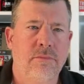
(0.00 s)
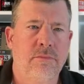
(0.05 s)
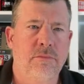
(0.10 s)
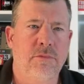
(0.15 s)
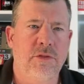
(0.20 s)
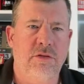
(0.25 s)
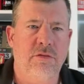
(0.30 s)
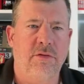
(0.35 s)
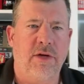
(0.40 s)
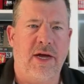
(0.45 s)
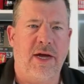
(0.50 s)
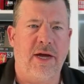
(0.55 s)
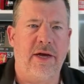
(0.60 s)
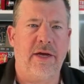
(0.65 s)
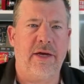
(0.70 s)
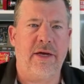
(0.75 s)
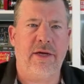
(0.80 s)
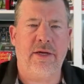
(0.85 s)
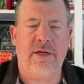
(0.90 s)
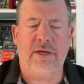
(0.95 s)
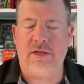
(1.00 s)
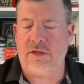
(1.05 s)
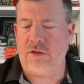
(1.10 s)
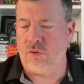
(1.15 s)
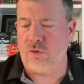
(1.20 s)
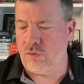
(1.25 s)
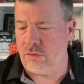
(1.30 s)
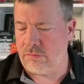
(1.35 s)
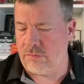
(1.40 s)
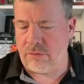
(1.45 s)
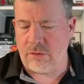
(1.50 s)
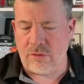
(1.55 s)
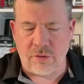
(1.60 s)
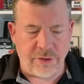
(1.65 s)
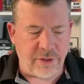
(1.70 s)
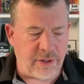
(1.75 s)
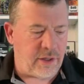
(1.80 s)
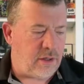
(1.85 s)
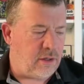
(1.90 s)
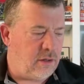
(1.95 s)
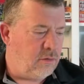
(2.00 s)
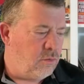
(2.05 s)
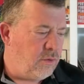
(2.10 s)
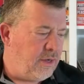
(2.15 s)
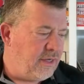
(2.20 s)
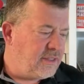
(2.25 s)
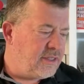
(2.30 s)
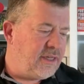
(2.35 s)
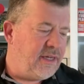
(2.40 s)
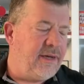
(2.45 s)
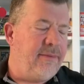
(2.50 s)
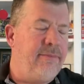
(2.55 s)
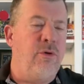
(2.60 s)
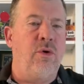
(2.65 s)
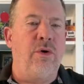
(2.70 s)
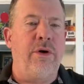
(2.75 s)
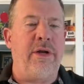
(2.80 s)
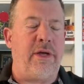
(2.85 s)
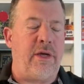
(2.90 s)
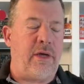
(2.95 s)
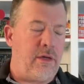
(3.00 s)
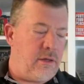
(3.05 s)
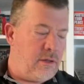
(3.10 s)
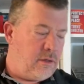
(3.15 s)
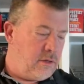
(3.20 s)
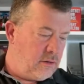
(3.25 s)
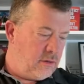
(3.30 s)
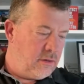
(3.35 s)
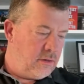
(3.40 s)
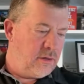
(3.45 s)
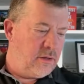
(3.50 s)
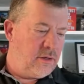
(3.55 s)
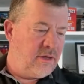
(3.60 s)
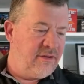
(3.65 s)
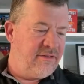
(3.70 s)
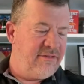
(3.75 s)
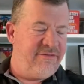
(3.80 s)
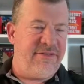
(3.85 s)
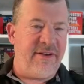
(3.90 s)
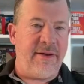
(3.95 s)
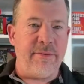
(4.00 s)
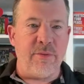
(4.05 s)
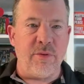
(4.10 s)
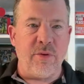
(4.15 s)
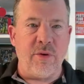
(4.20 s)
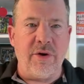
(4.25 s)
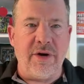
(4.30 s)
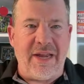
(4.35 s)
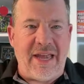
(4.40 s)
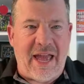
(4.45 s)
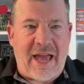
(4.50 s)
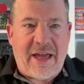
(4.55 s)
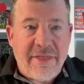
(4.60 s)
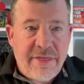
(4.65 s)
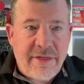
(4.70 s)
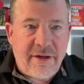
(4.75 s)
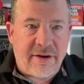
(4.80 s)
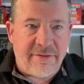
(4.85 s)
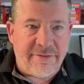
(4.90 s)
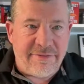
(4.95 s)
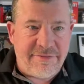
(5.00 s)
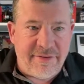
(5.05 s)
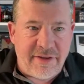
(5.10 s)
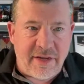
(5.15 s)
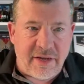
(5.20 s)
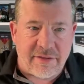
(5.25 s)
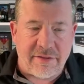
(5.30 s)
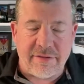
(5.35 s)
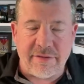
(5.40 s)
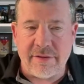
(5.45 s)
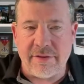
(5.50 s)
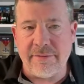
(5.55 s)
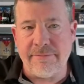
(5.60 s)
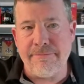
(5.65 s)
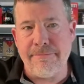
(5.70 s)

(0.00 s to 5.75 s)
All right. Good morning. Good Wednesday morning. February the 5th.